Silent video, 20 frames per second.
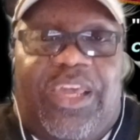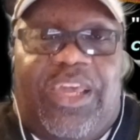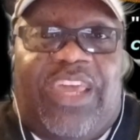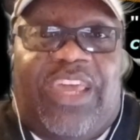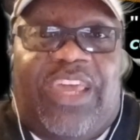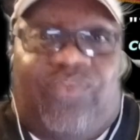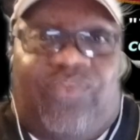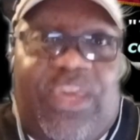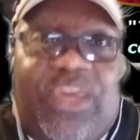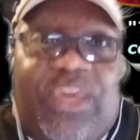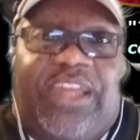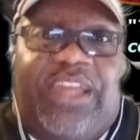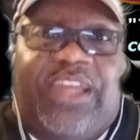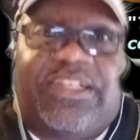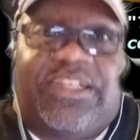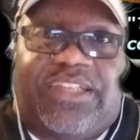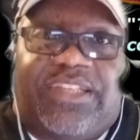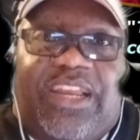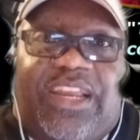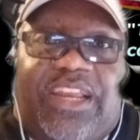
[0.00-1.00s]
If we can
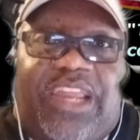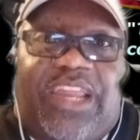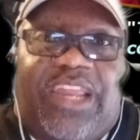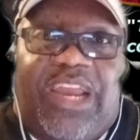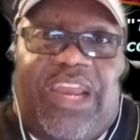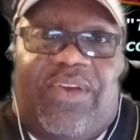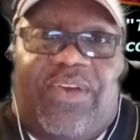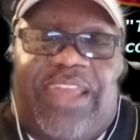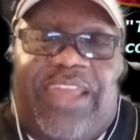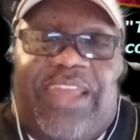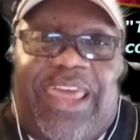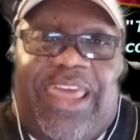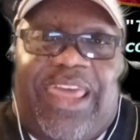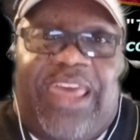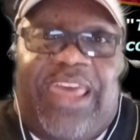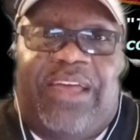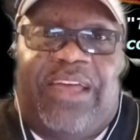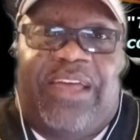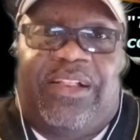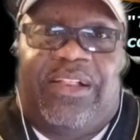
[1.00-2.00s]
sit here and
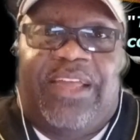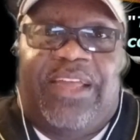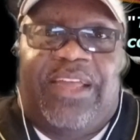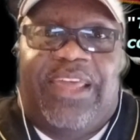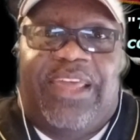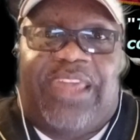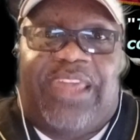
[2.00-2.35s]
hail